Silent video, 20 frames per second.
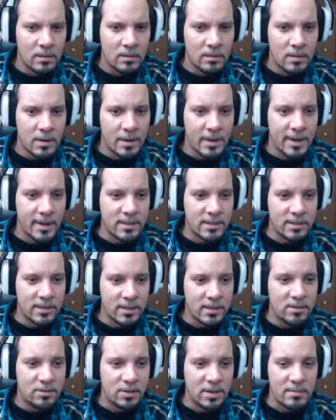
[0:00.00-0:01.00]
Oh, it actually
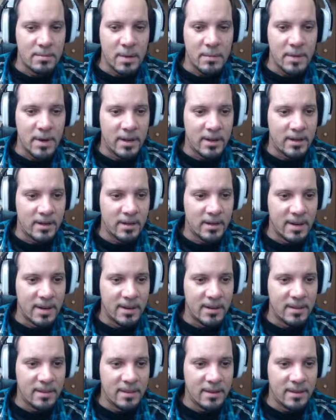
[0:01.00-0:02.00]
did drain my mana. I
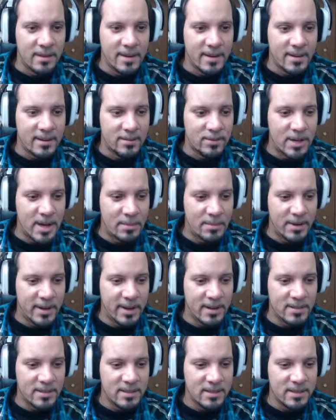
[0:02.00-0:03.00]
didn't think that trap would
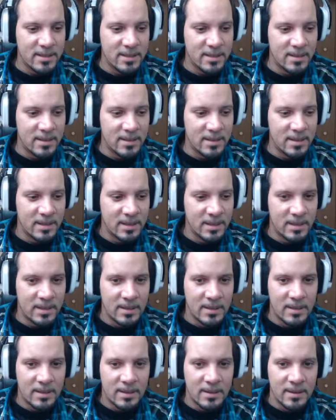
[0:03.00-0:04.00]
actually
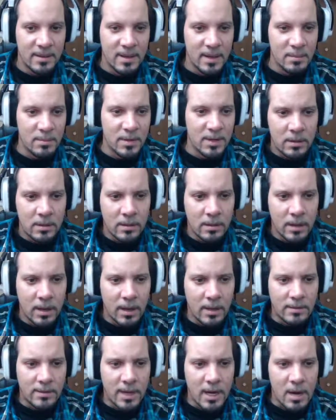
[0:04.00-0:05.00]
Hit me.
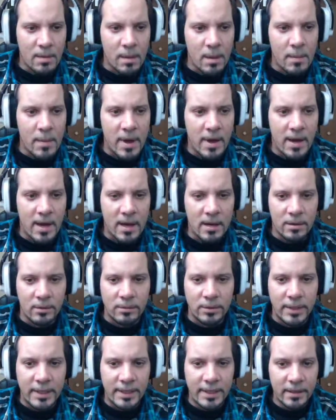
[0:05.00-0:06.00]
Yeah, take all my men. I don't
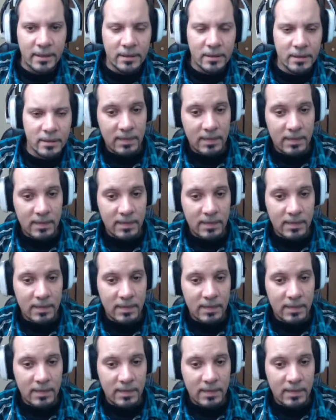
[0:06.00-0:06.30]
need it.